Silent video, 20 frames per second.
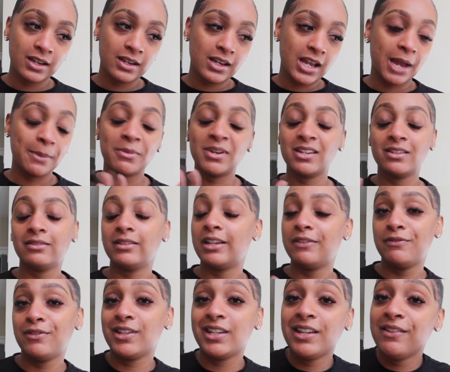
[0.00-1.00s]
I mean,
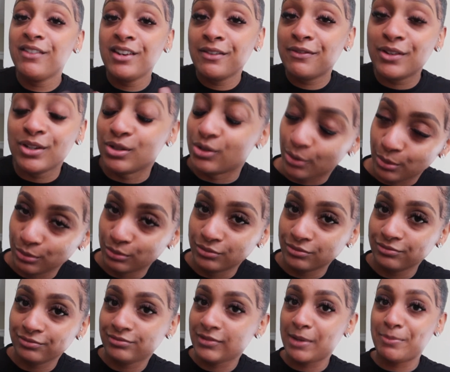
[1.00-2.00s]
even if you don't,
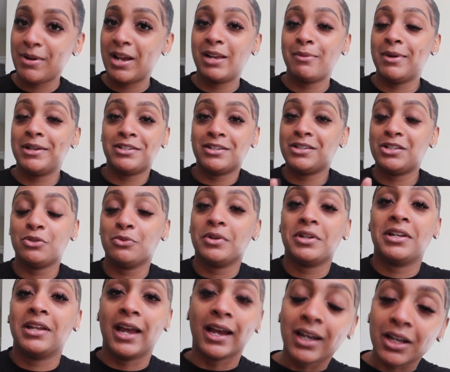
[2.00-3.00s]
I probably might just do it
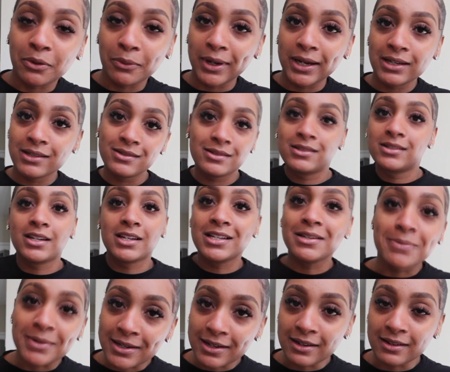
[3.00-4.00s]
anyway, just
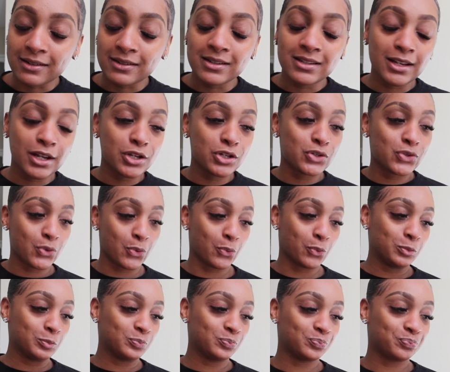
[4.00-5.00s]
because.
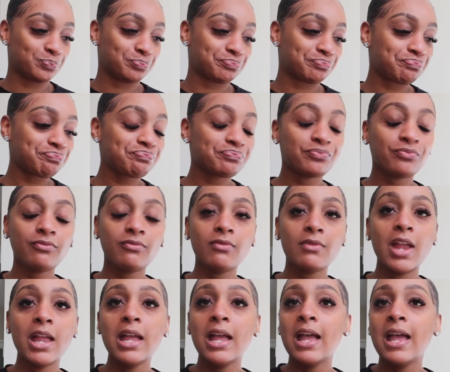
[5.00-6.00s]
So
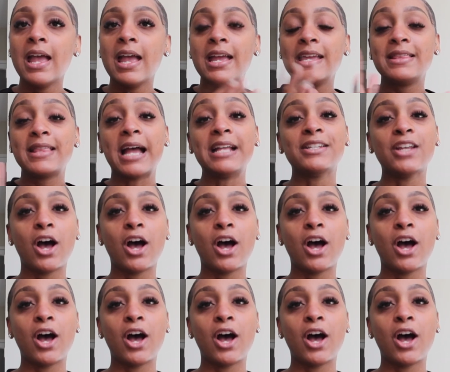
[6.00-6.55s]
that's